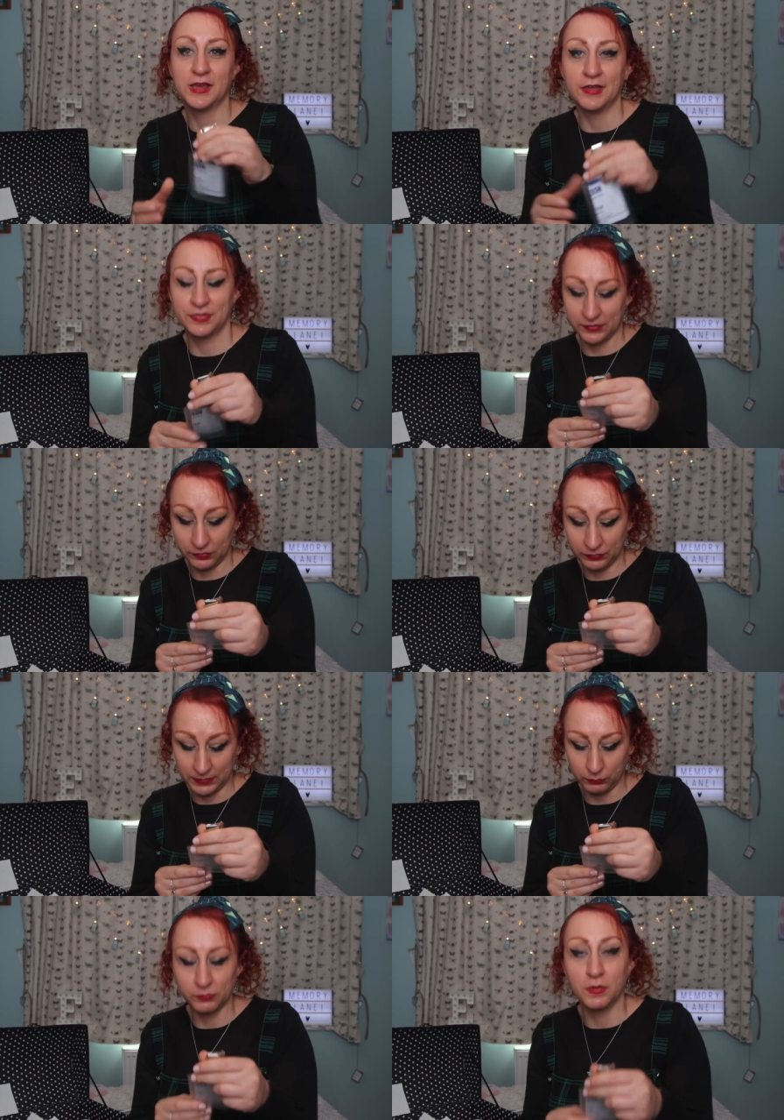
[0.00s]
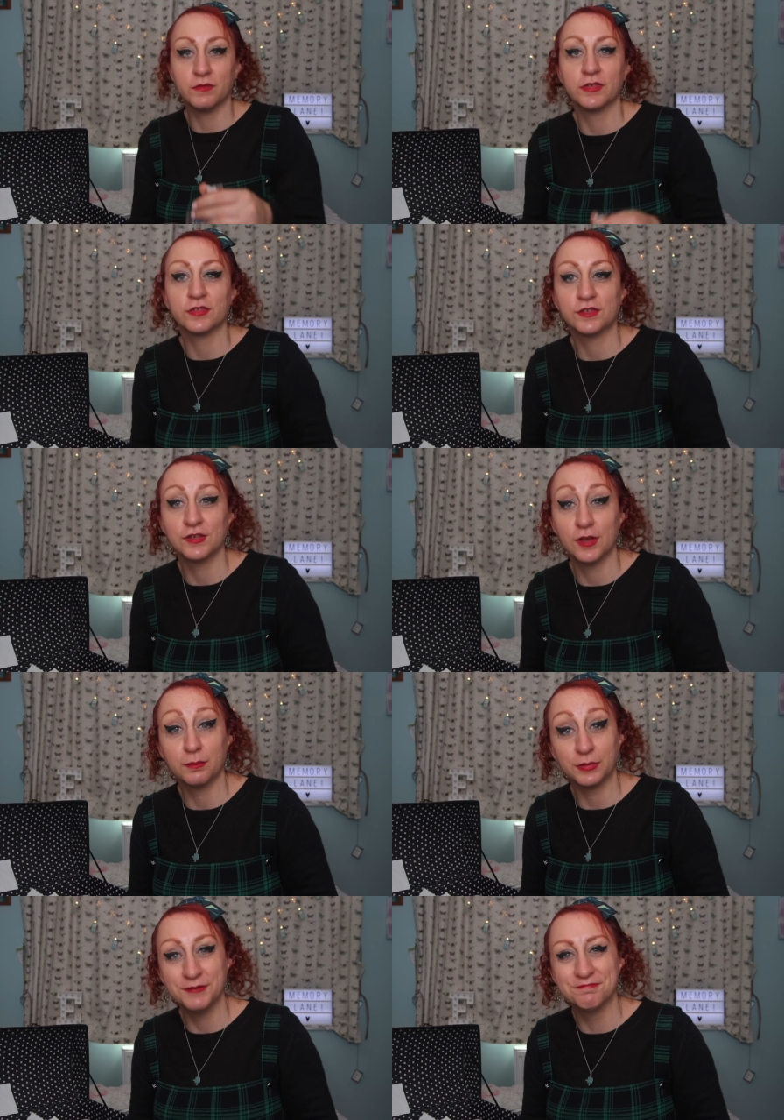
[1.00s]
Yeah, that's that was my visitor
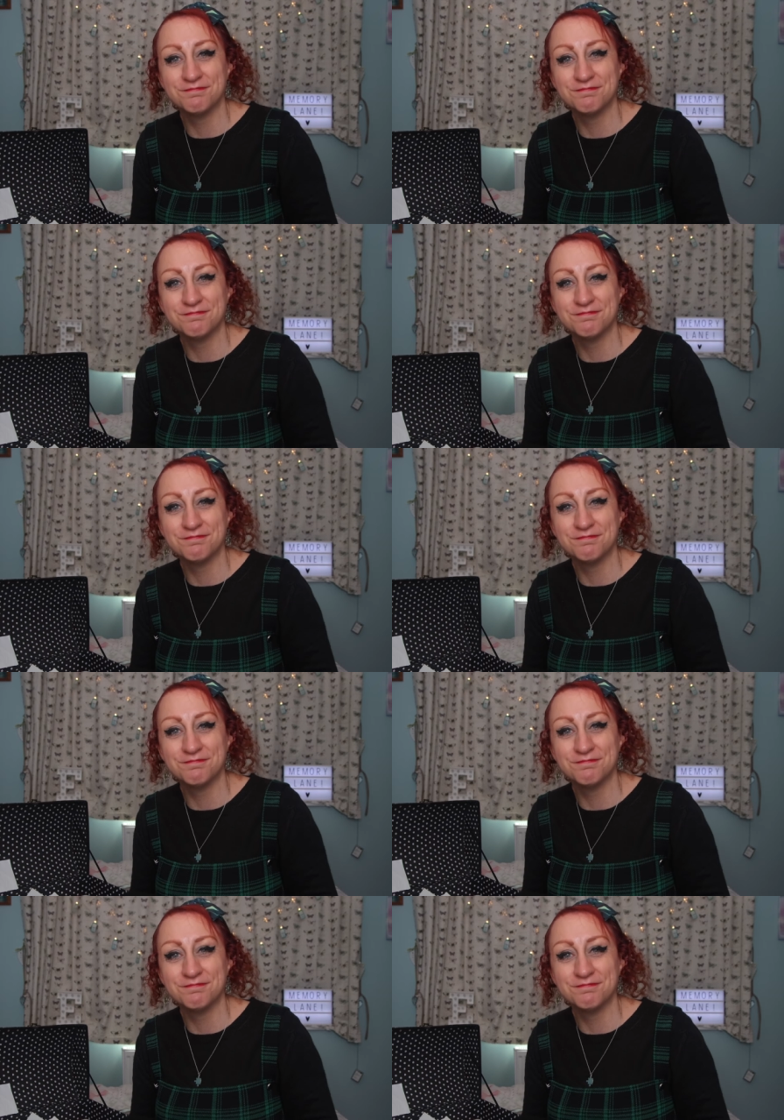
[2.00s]
number.